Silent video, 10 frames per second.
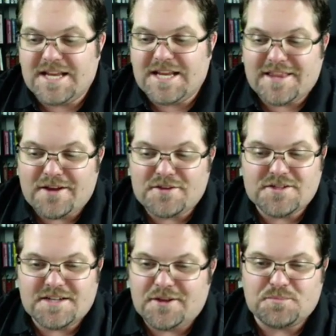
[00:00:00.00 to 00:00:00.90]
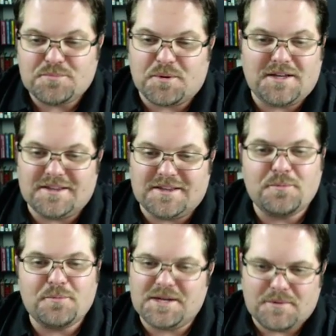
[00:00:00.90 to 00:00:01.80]
$10,000 per month.
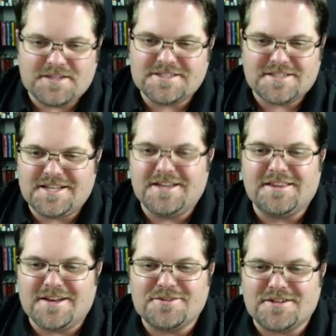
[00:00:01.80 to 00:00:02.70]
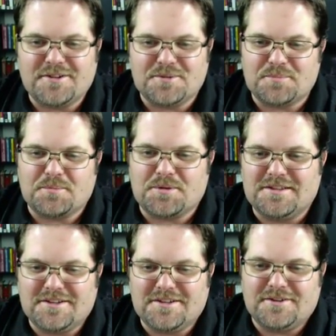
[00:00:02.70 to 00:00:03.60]
Everybody wants the $10,000 per
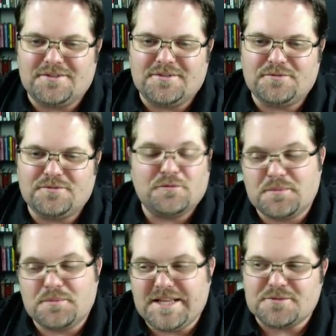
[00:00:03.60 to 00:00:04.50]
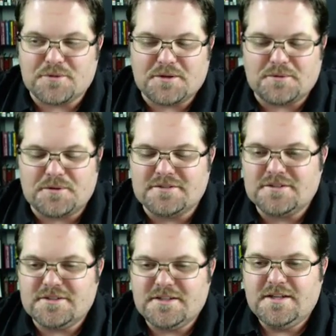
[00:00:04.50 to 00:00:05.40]
month, So for me, that's what it was.
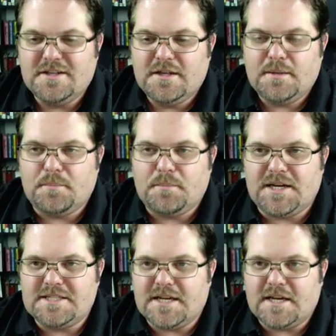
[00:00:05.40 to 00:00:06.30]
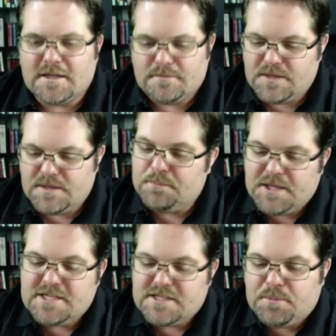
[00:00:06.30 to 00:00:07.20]
But it
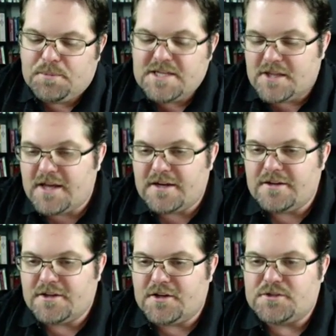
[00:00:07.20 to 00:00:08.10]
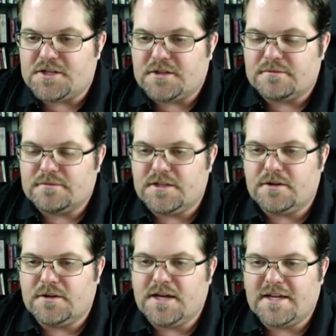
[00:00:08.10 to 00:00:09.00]
plays a lot into the coaching.
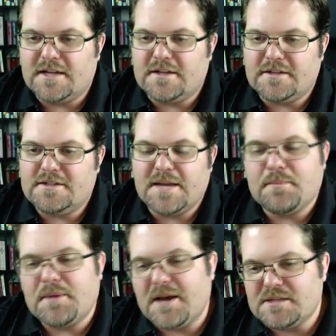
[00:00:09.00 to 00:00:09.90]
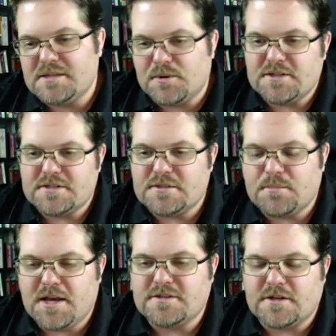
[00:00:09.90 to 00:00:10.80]
I can take my experiences and
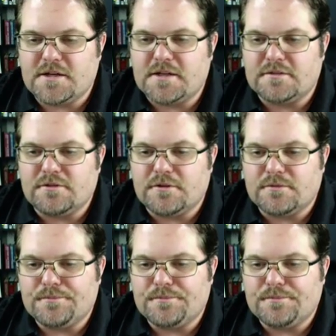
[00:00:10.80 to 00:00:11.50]
pass it on. So.